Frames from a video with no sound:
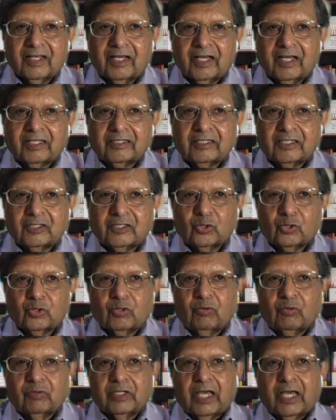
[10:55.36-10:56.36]
I think your
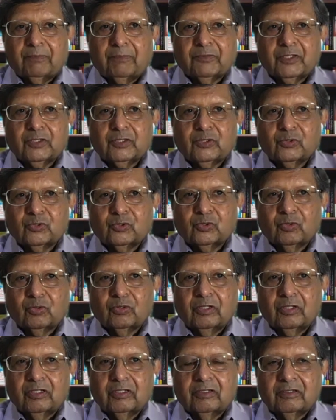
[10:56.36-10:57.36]
own aptitude to
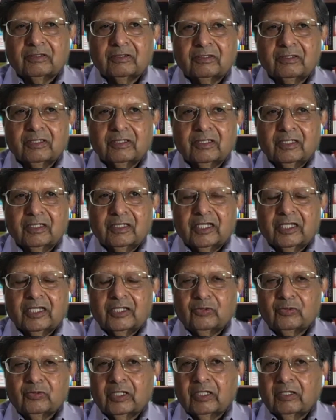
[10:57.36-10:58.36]
learn, and
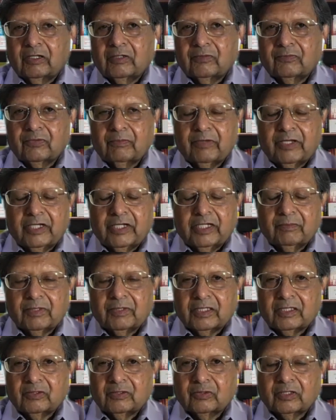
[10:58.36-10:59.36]
you can learn from
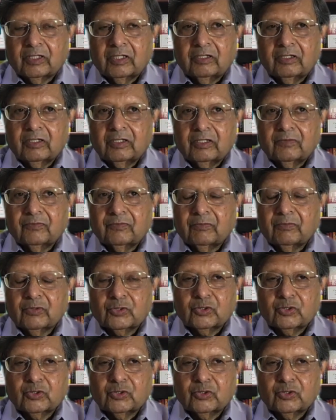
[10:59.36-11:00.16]
anybody. You can learn from your